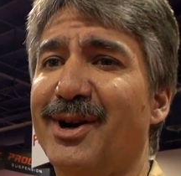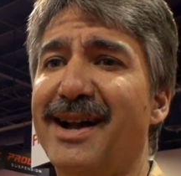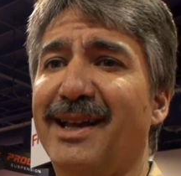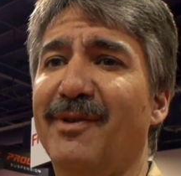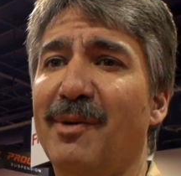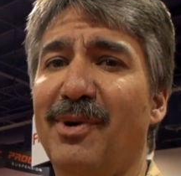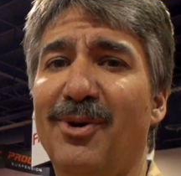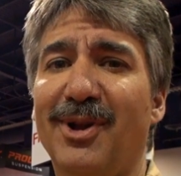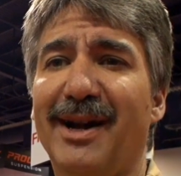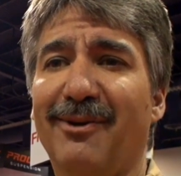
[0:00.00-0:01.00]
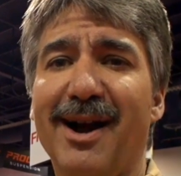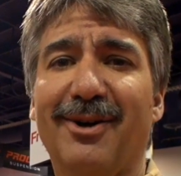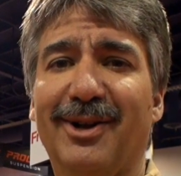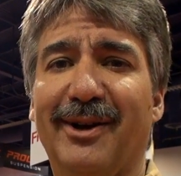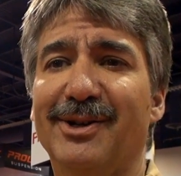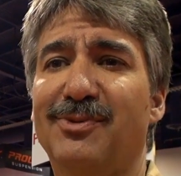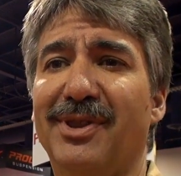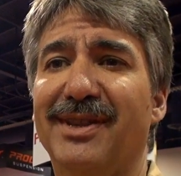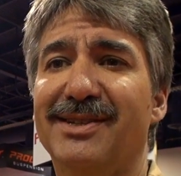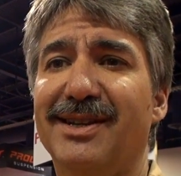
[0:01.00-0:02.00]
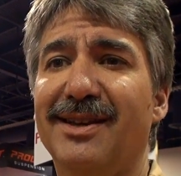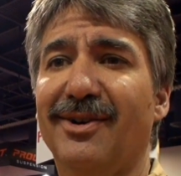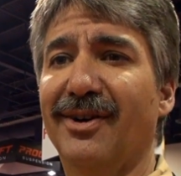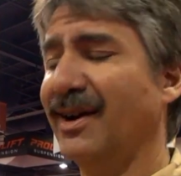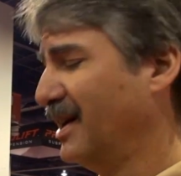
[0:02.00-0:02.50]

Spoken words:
you're not giving up a whole lot of ground clearance with this either.